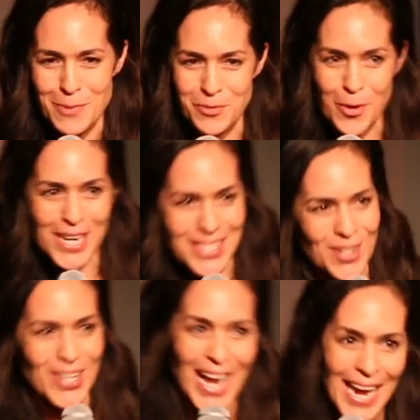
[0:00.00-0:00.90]
before I
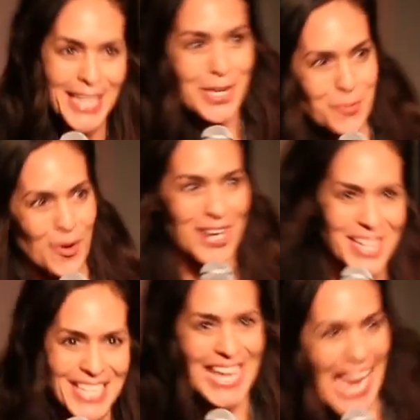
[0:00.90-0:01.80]
started hiking
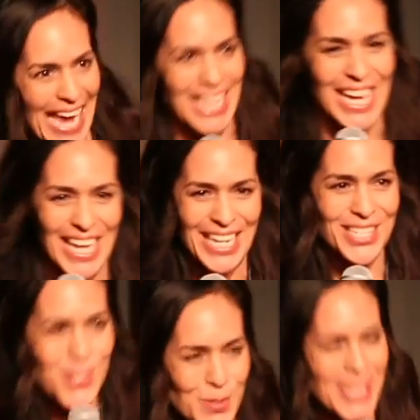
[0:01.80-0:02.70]
Runyon Canyon
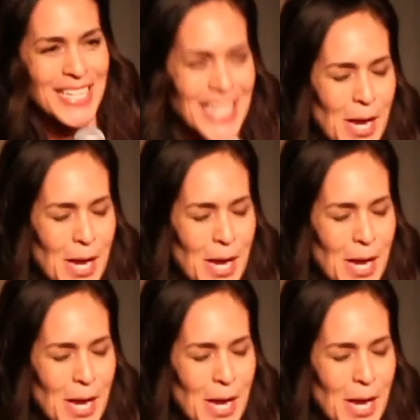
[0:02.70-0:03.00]
and doing